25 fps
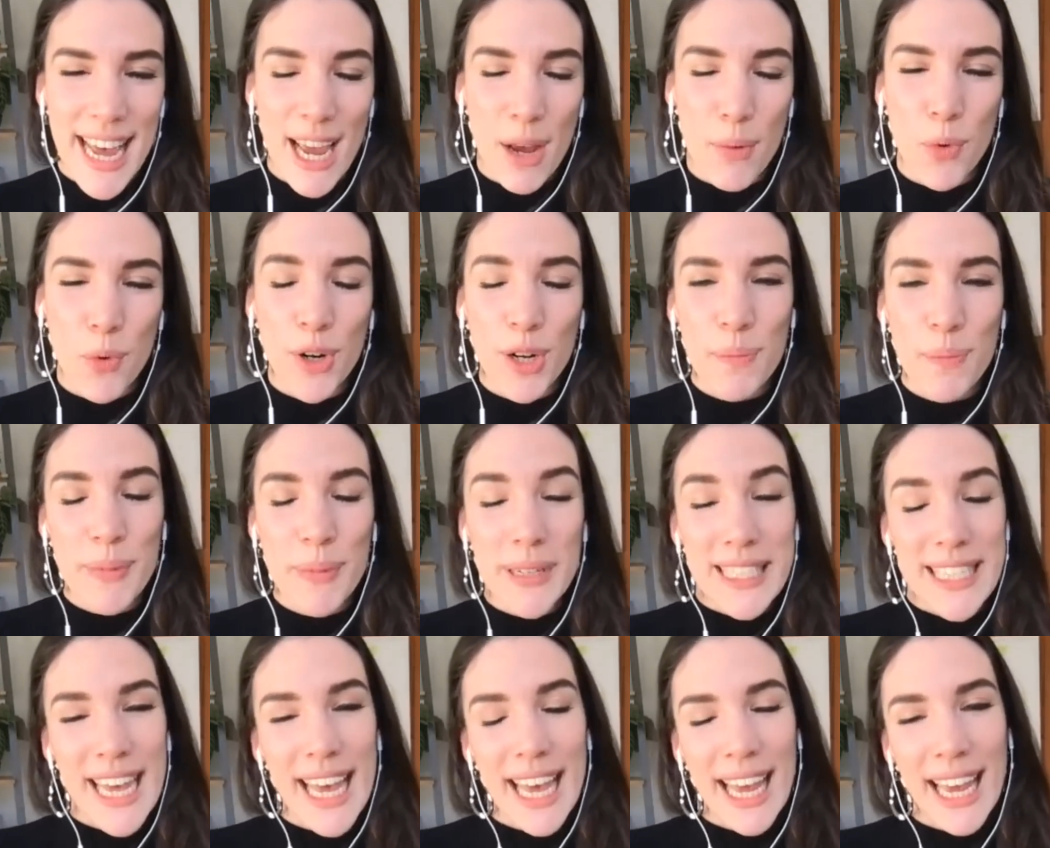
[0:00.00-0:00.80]
What in
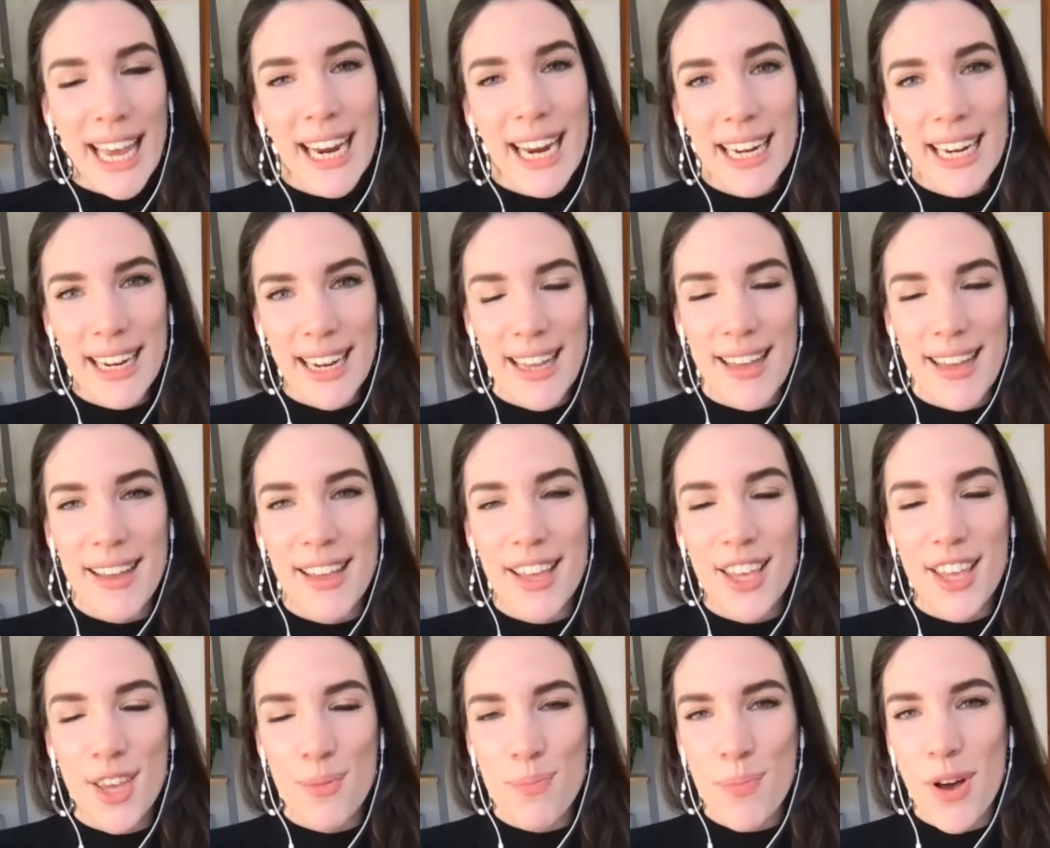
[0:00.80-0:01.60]
particular
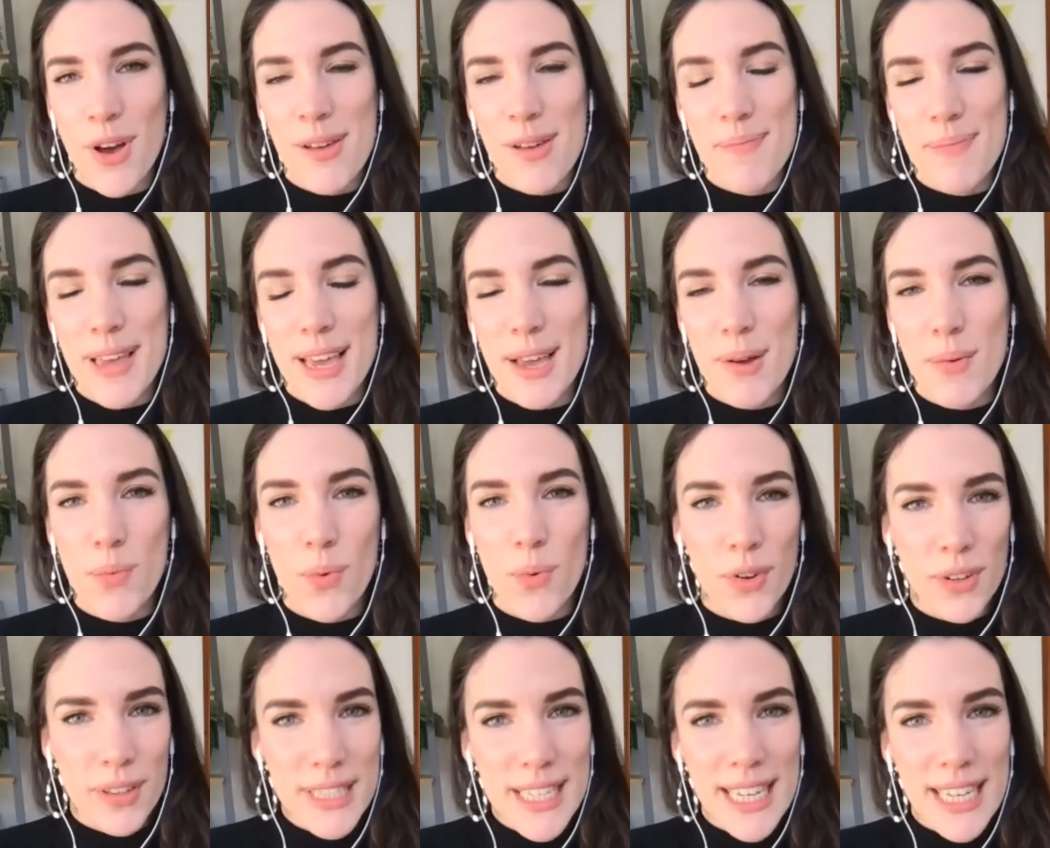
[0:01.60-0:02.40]
you might be
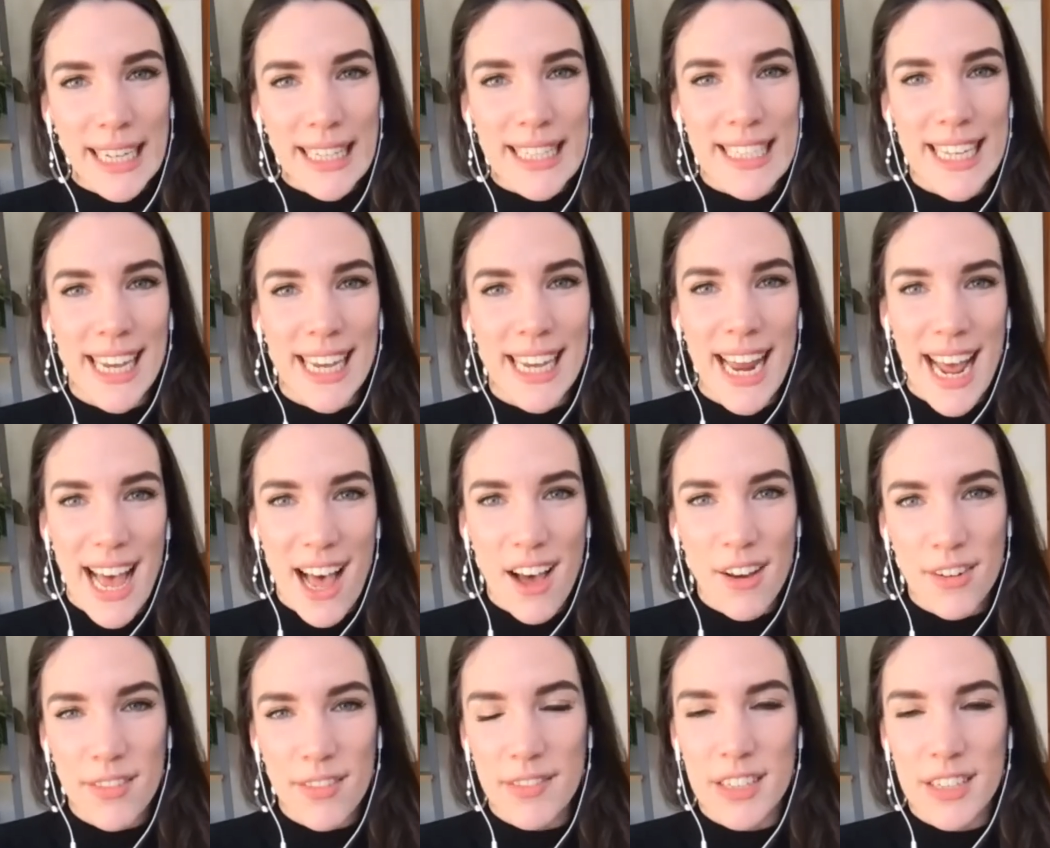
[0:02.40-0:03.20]
wanting to get out
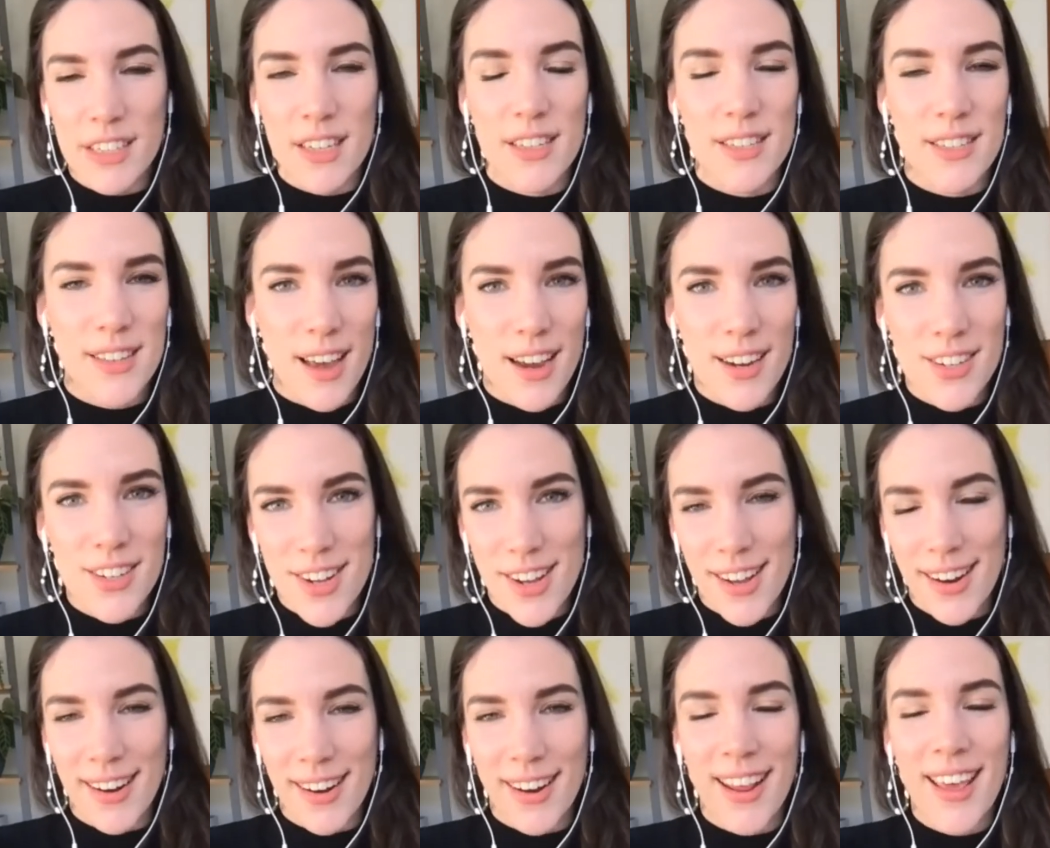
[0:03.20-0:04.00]
of a
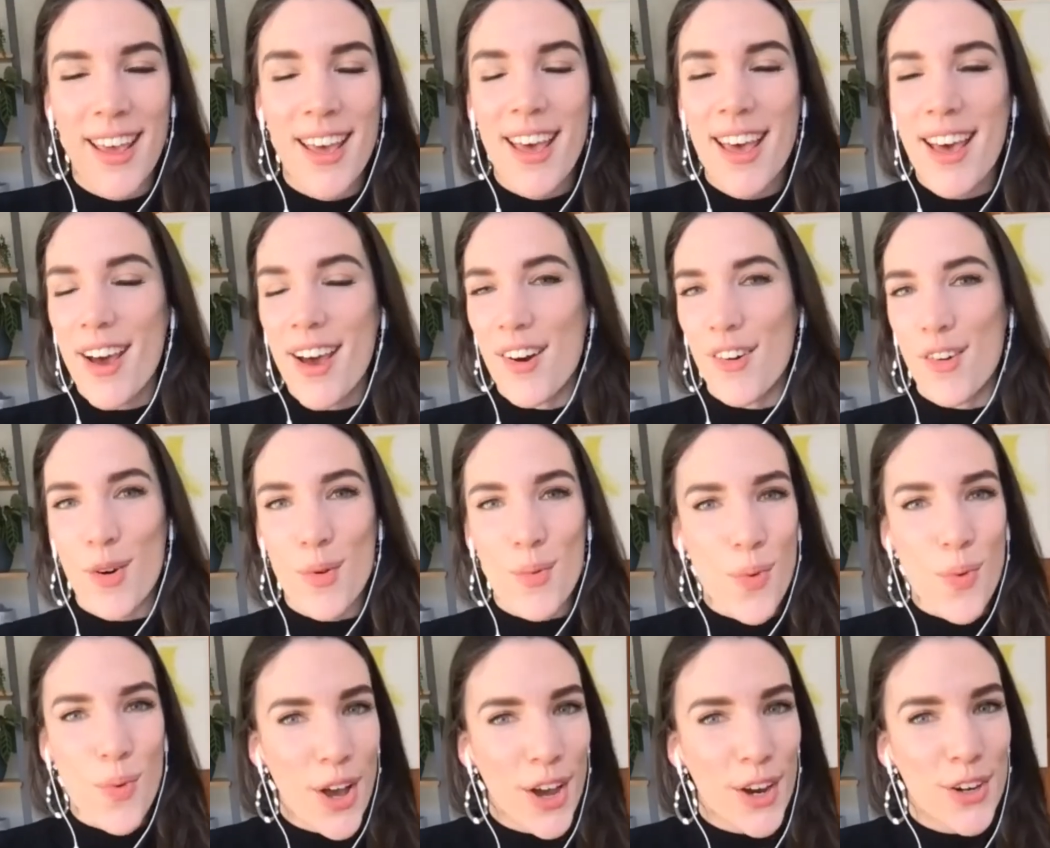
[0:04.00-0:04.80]
discussion or a
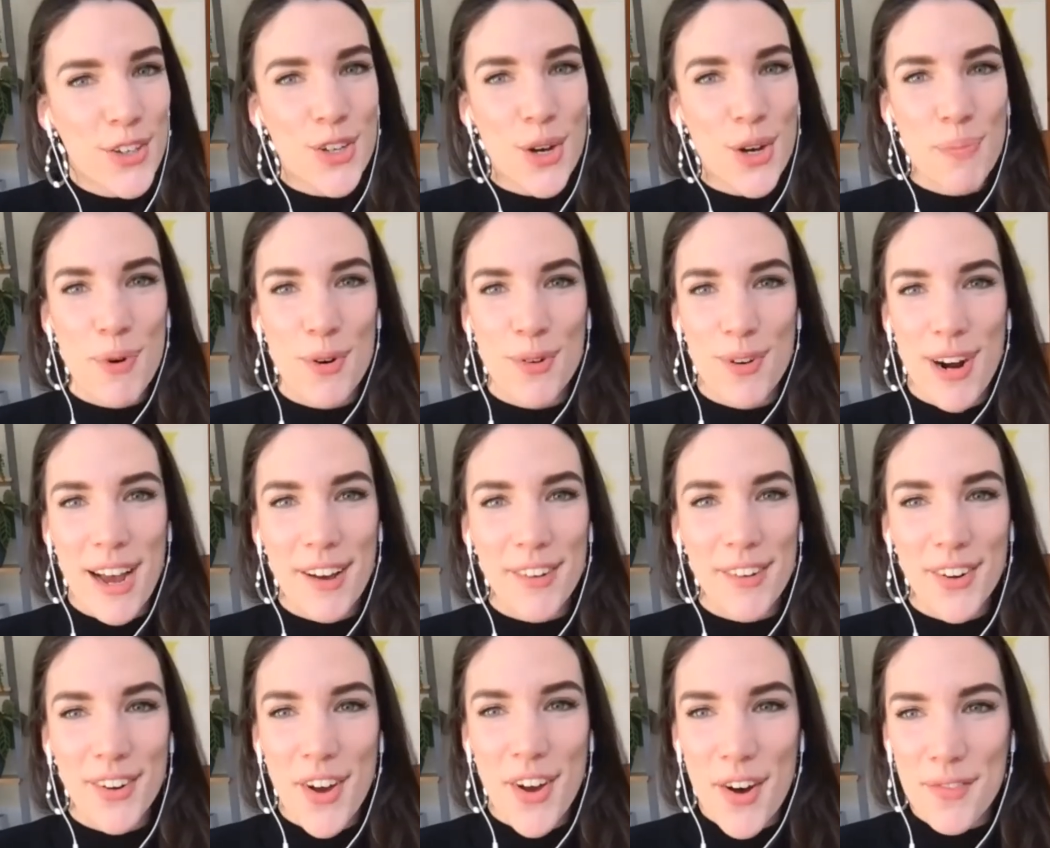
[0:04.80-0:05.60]
workshop
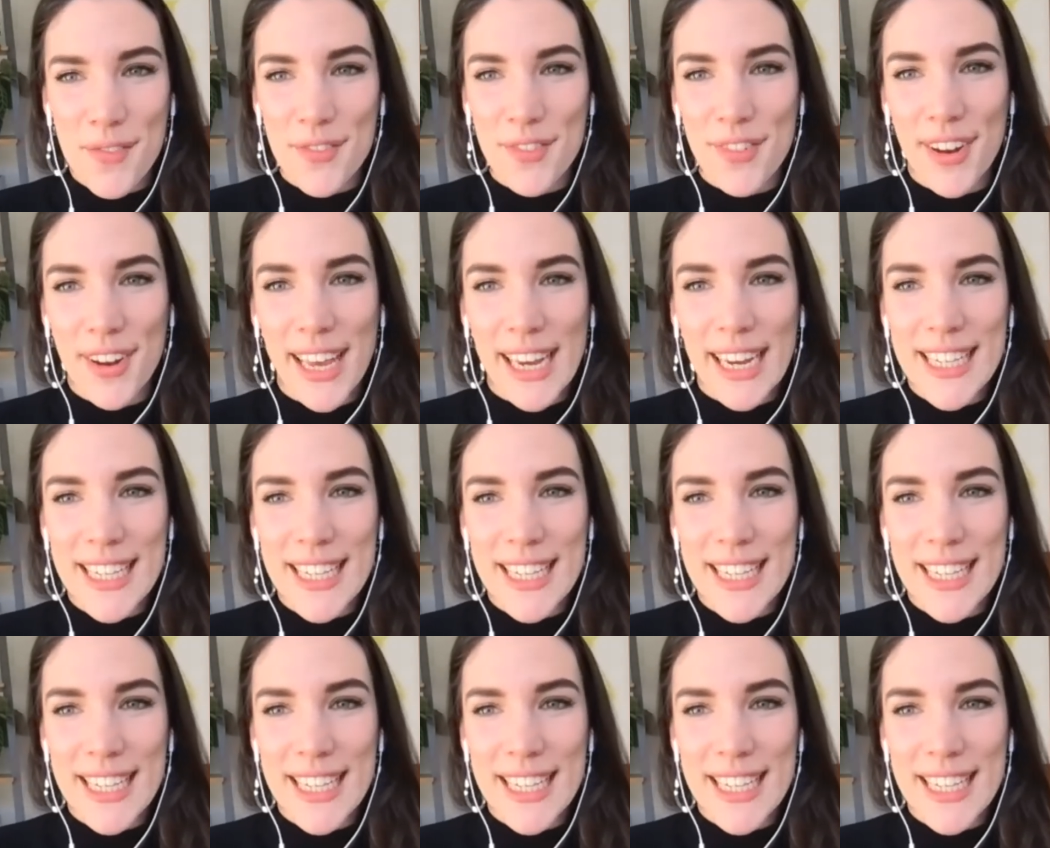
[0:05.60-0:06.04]
around conflict?